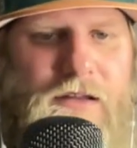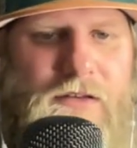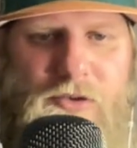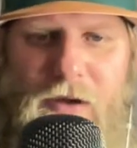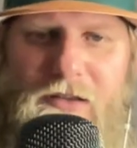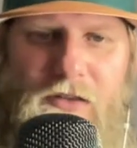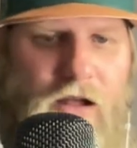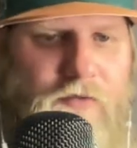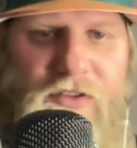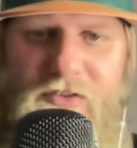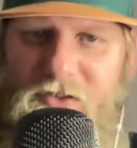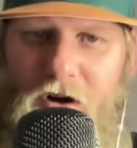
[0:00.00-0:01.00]
Do I love
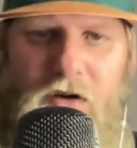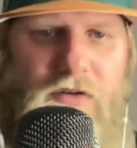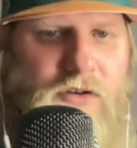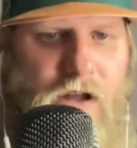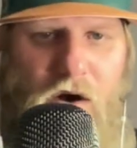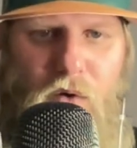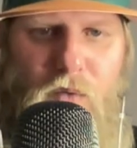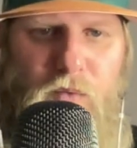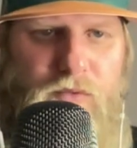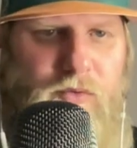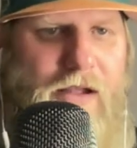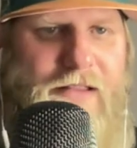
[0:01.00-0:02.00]
the start? No.
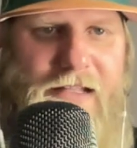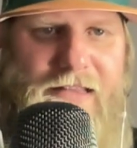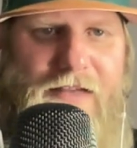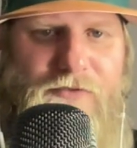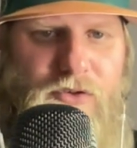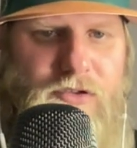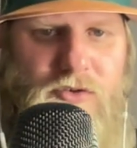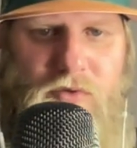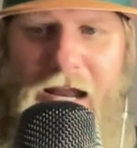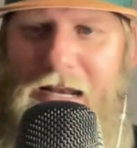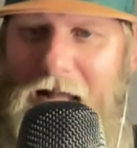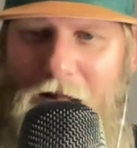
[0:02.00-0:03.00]
Do I think they've looked
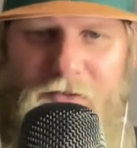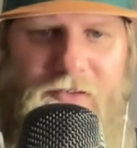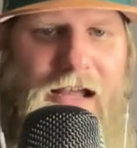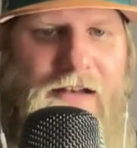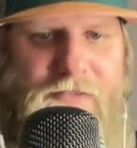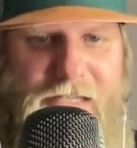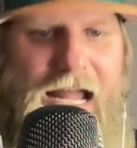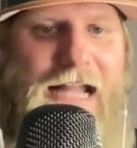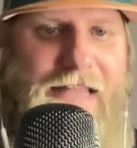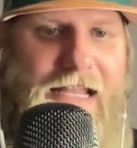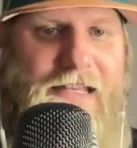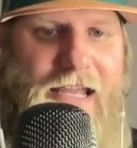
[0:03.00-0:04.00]
great outside of tonight?
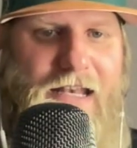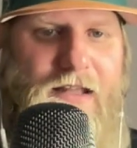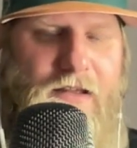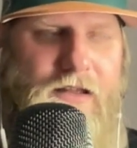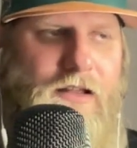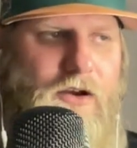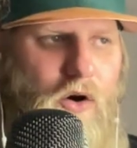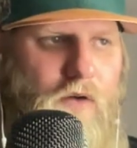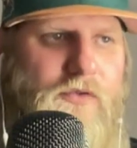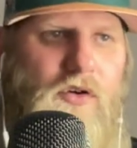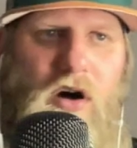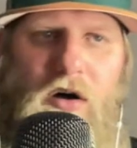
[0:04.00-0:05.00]
They did.
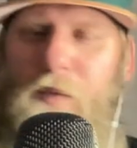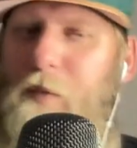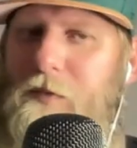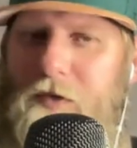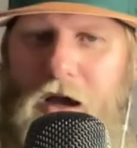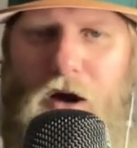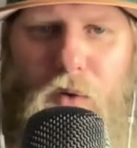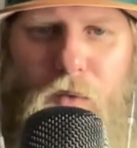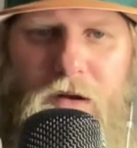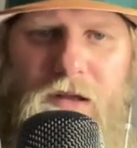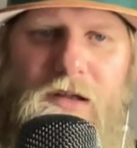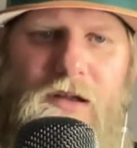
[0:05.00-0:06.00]
Overall,
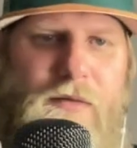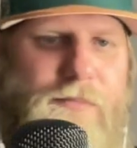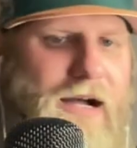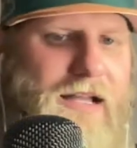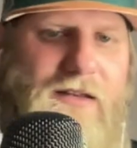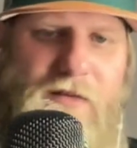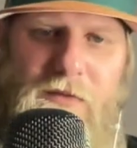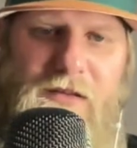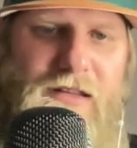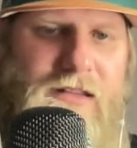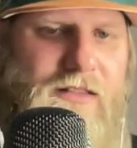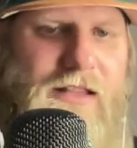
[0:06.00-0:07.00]
no. But
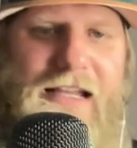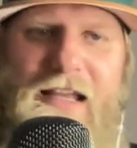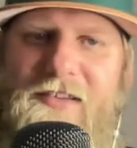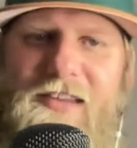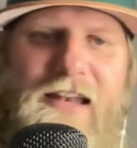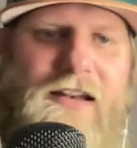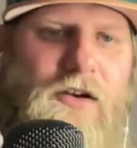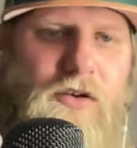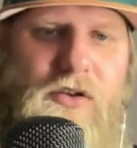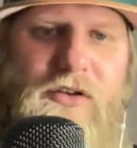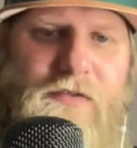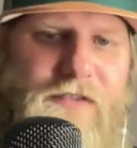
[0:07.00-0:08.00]
like I said
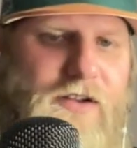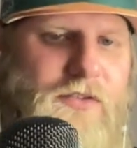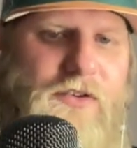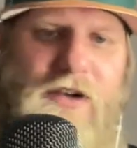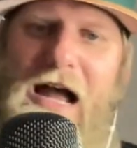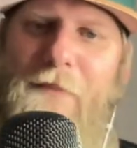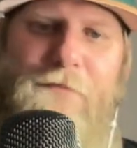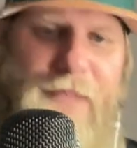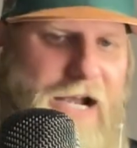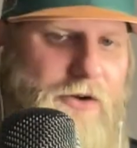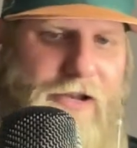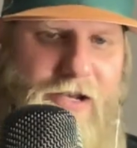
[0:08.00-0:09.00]
earlier in the video, they're not
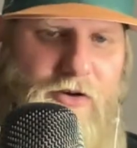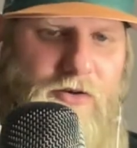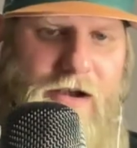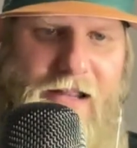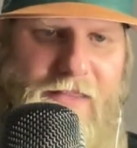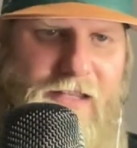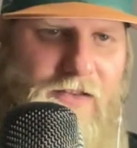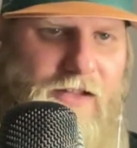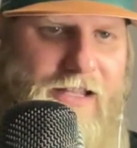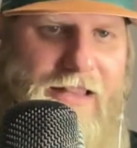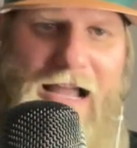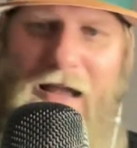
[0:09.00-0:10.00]
buried or anything
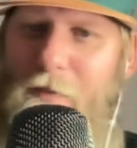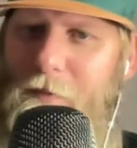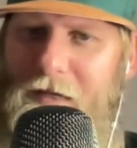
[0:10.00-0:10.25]
like that.